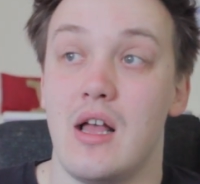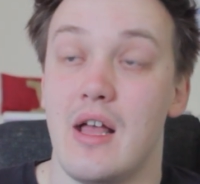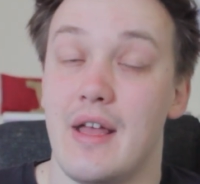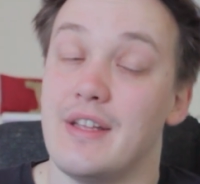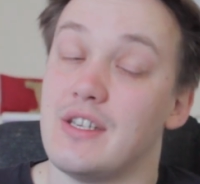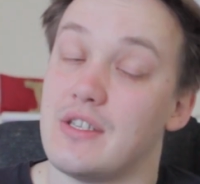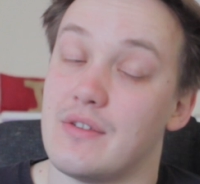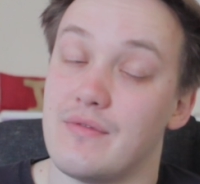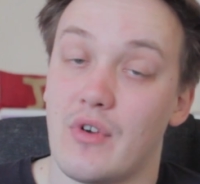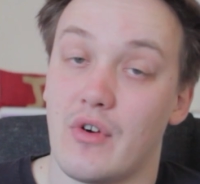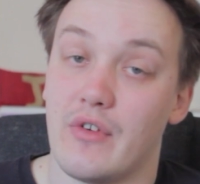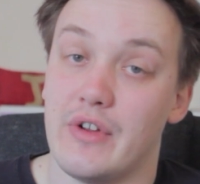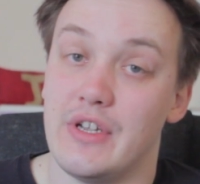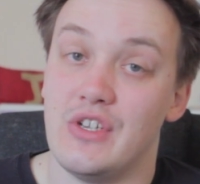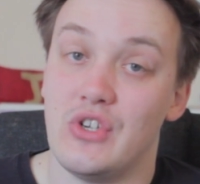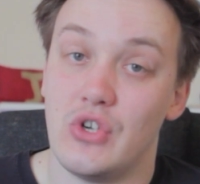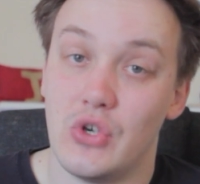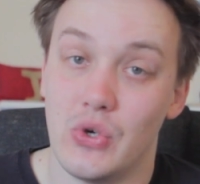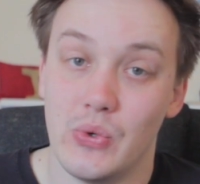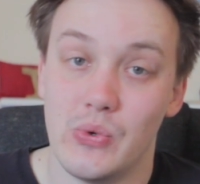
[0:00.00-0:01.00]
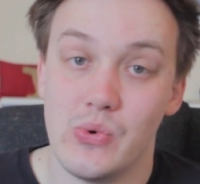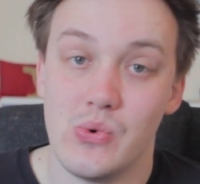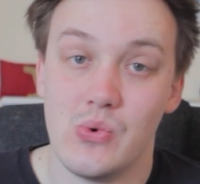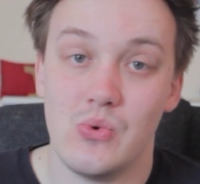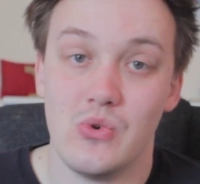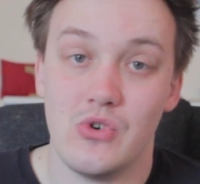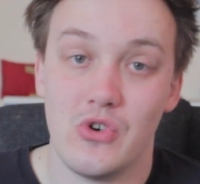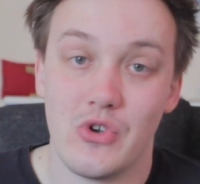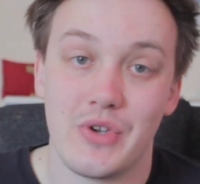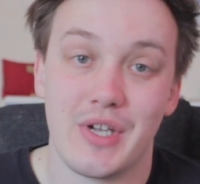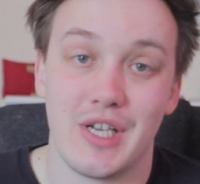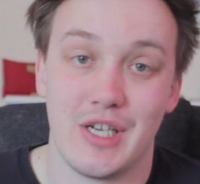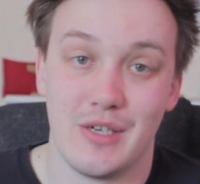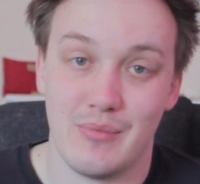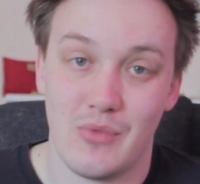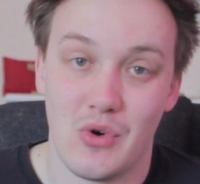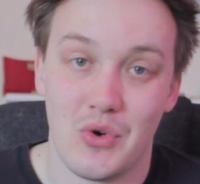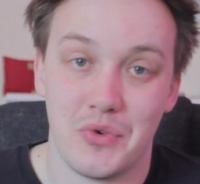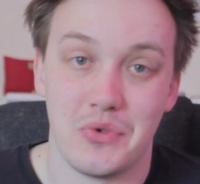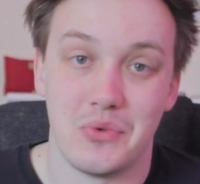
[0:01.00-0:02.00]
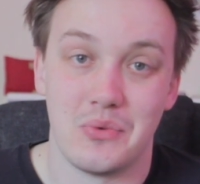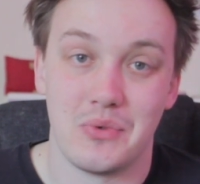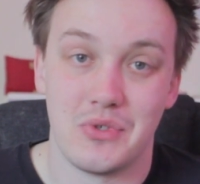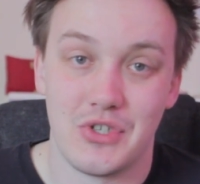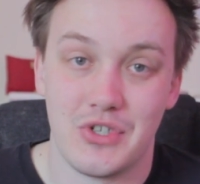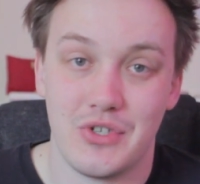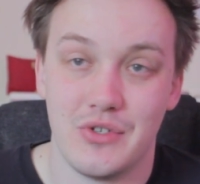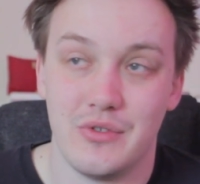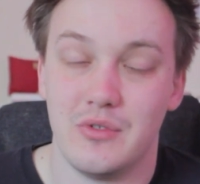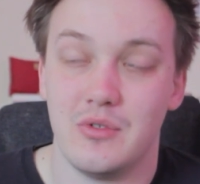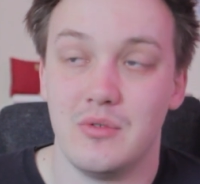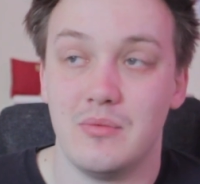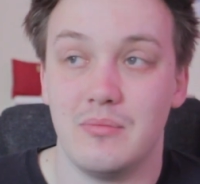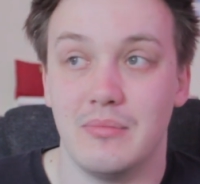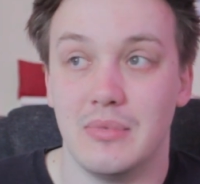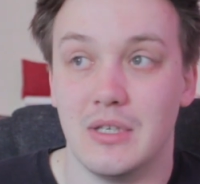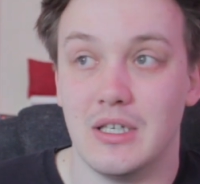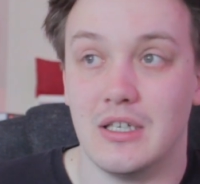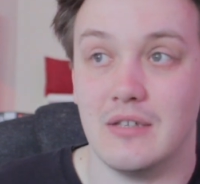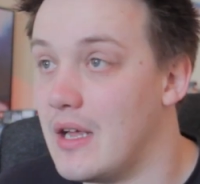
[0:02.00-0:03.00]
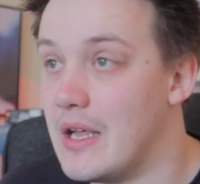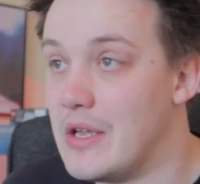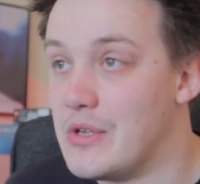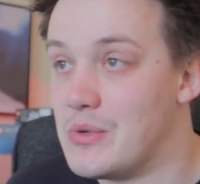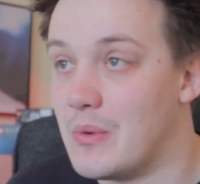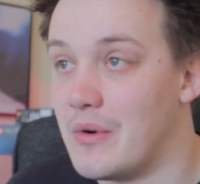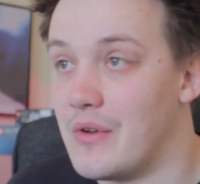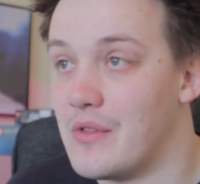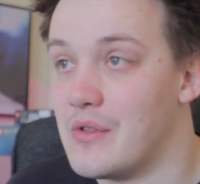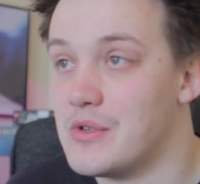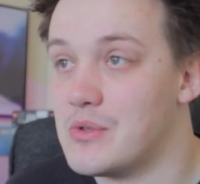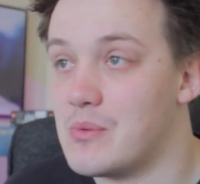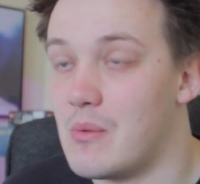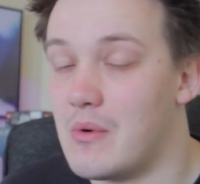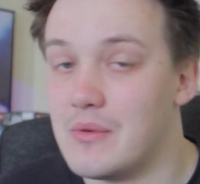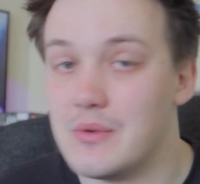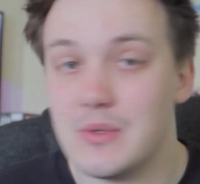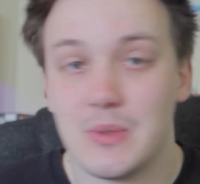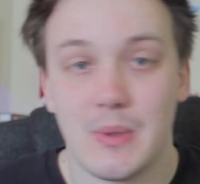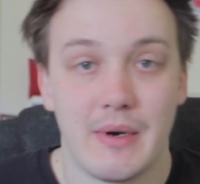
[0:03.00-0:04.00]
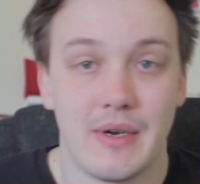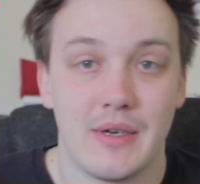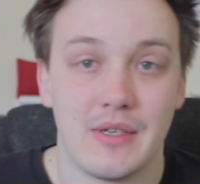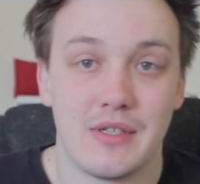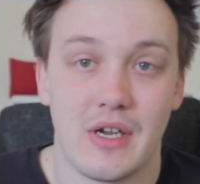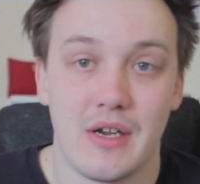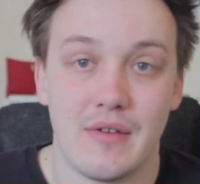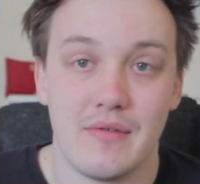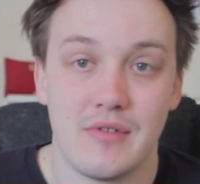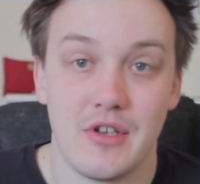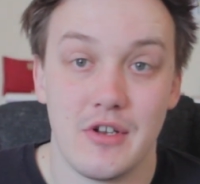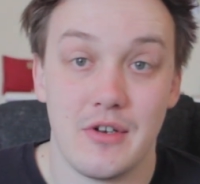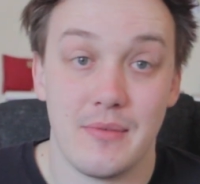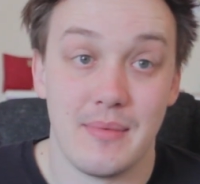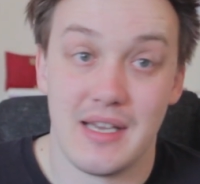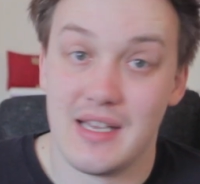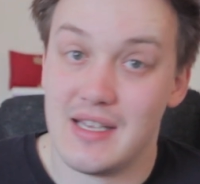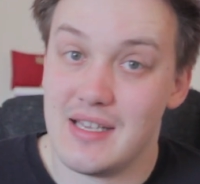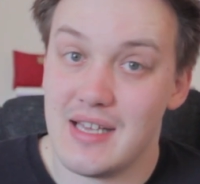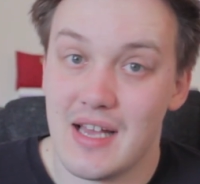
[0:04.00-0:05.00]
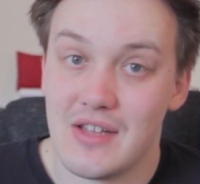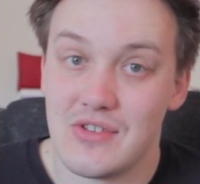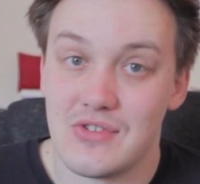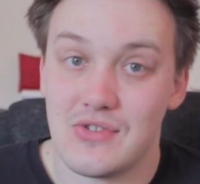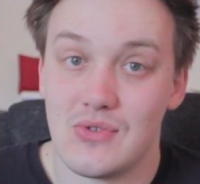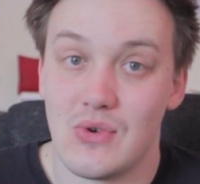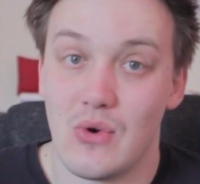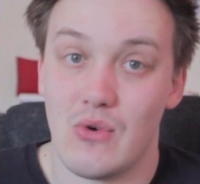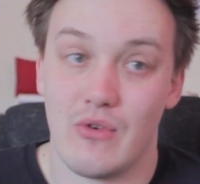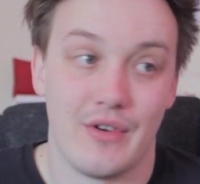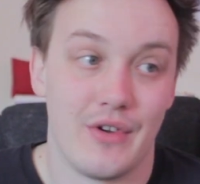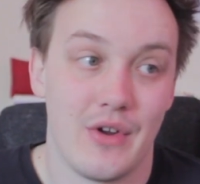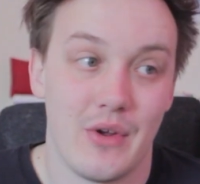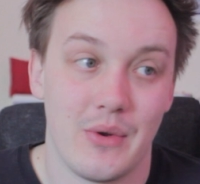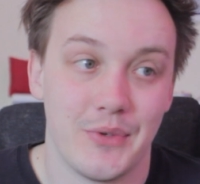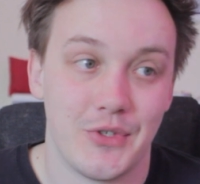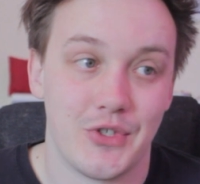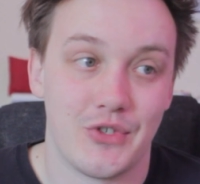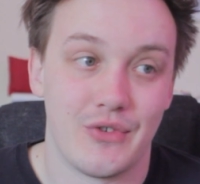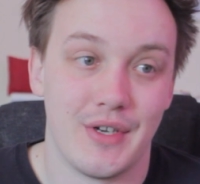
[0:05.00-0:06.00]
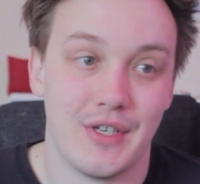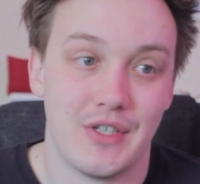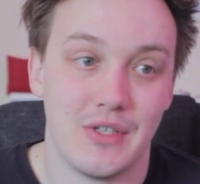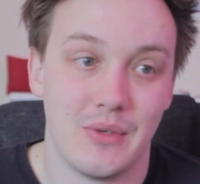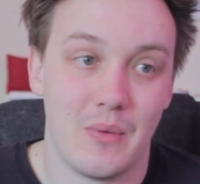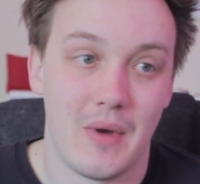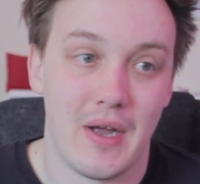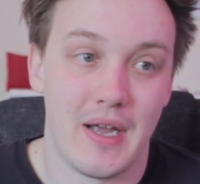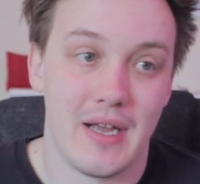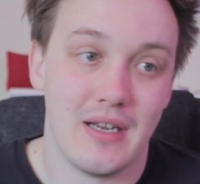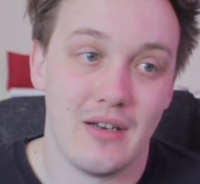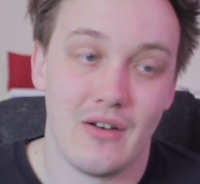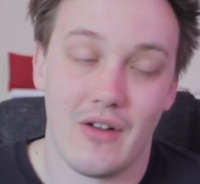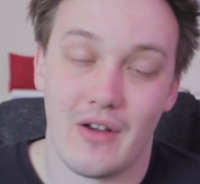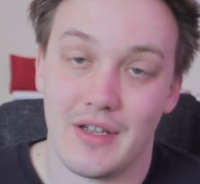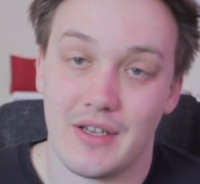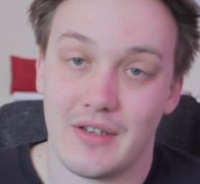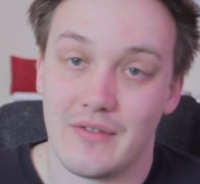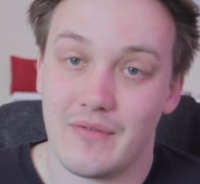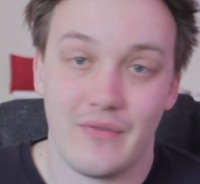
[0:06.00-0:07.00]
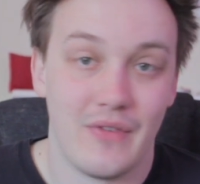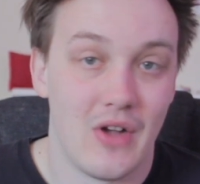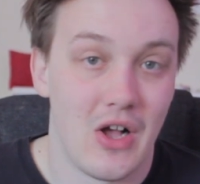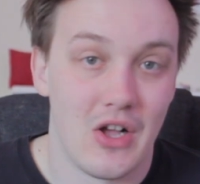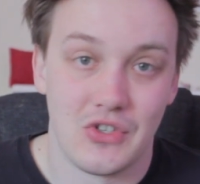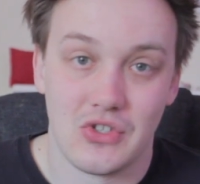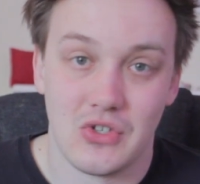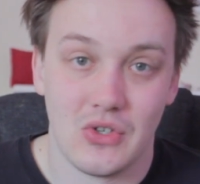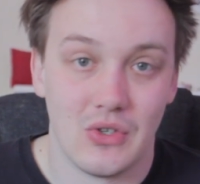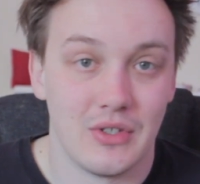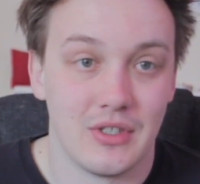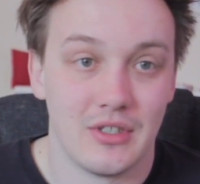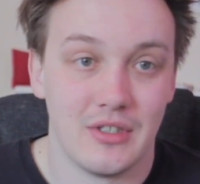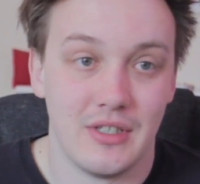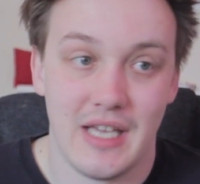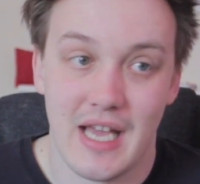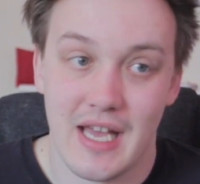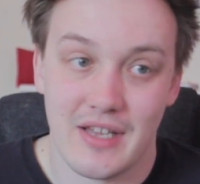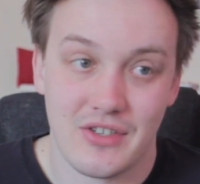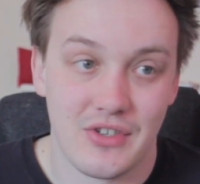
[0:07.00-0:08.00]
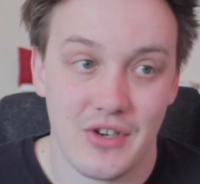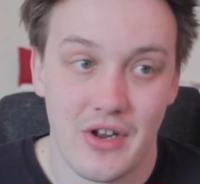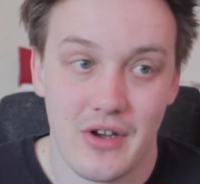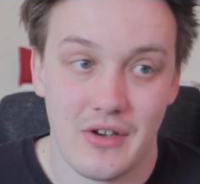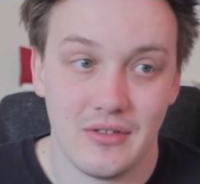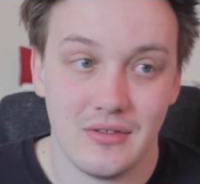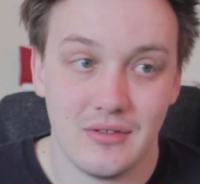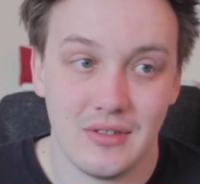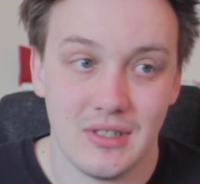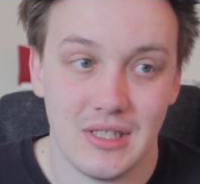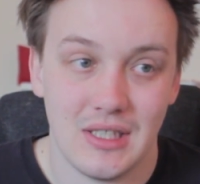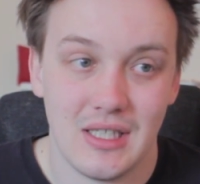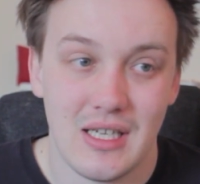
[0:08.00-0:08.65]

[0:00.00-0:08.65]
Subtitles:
It's a very cool looking model too, but it's one of those ones where it's either going to be a yes or a no straight away, like first look, yes, no.